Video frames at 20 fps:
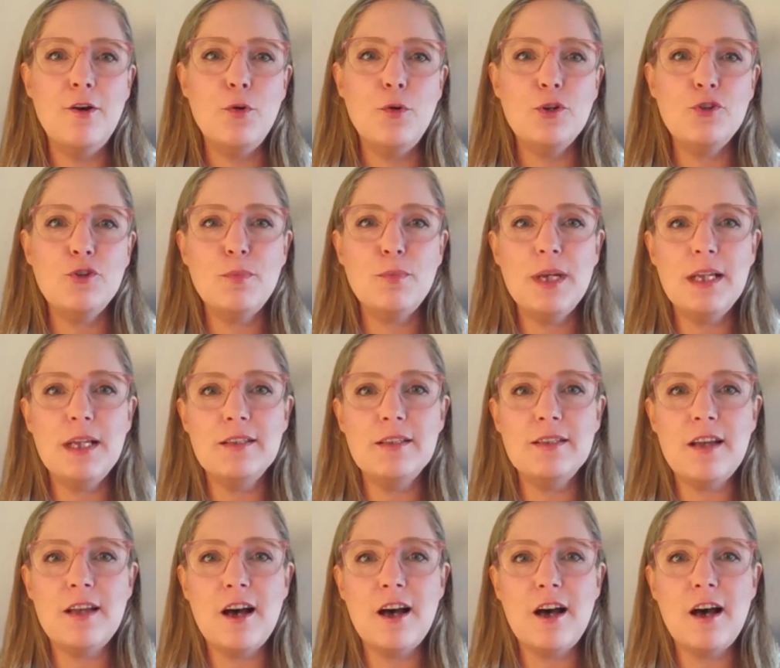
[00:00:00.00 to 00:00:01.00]
which
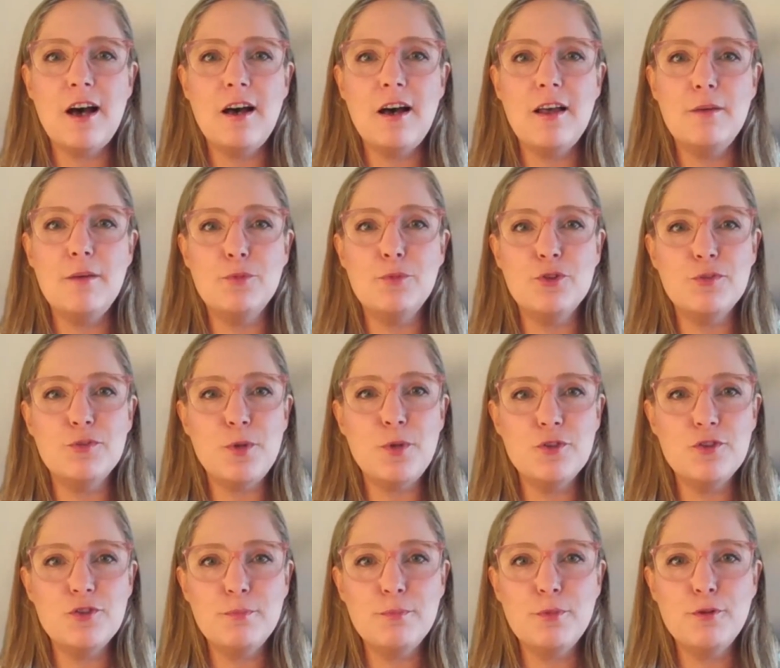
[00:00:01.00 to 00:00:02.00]
means I am
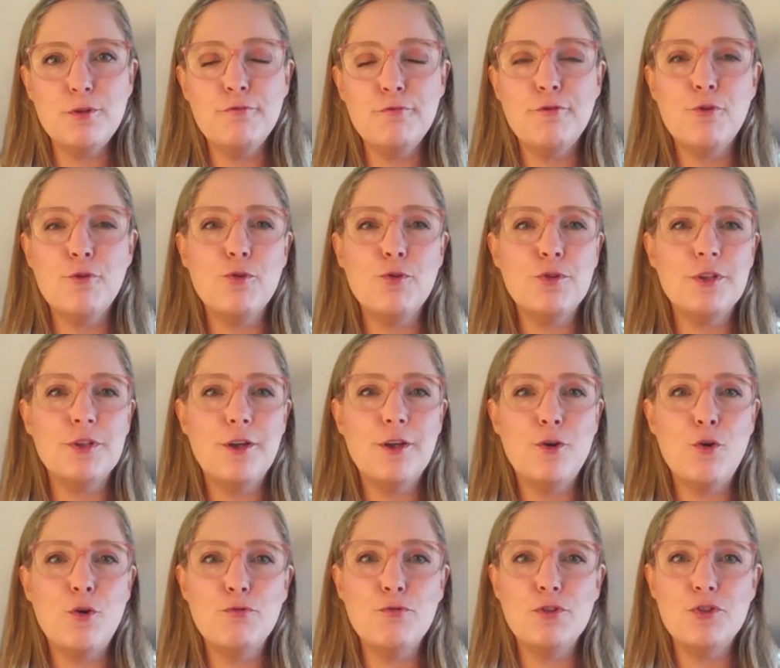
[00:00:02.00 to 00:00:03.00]
responsible for and
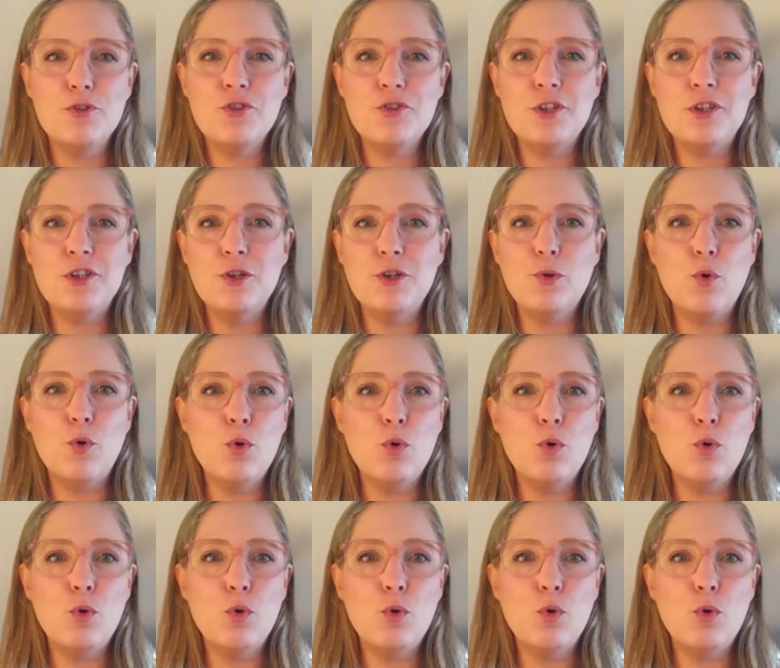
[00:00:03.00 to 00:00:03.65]
I oversee